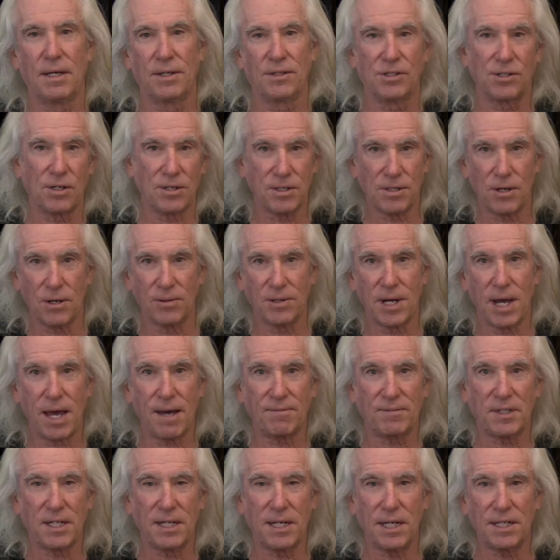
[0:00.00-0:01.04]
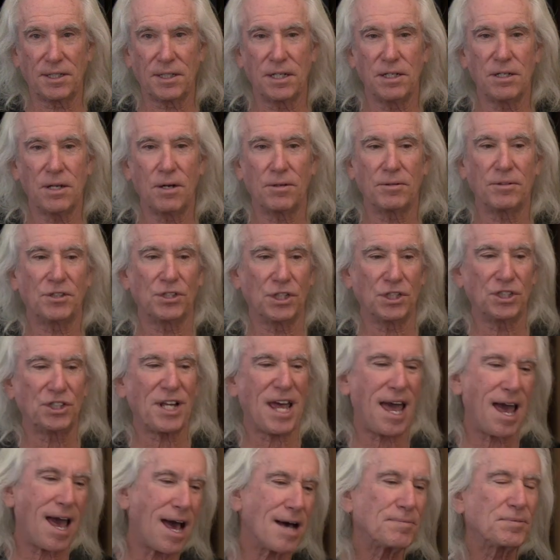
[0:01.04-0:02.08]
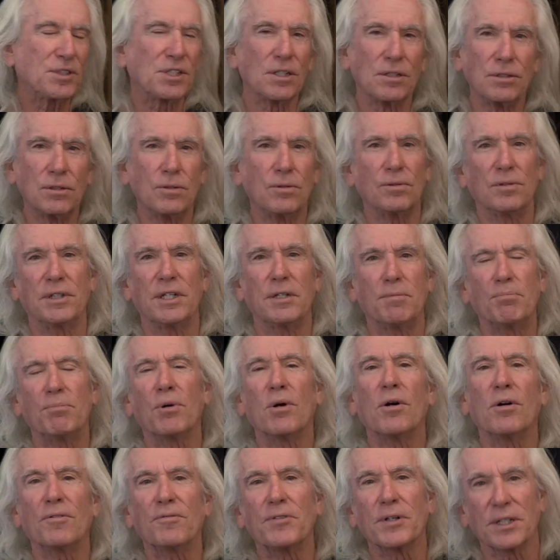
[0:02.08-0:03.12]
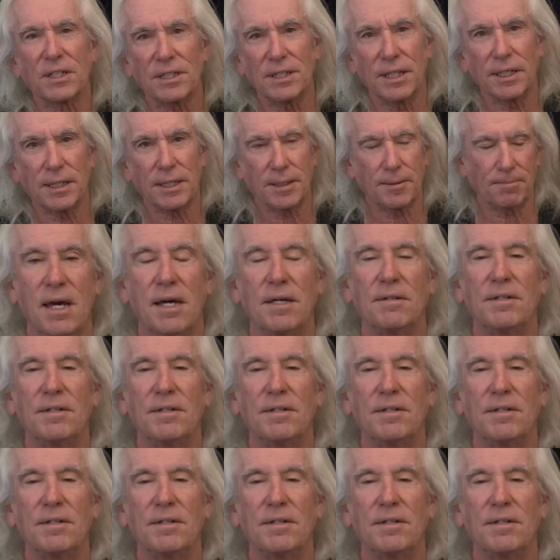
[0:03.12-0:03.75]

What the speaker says: So you don't have to hit the note just absolutely perfectly.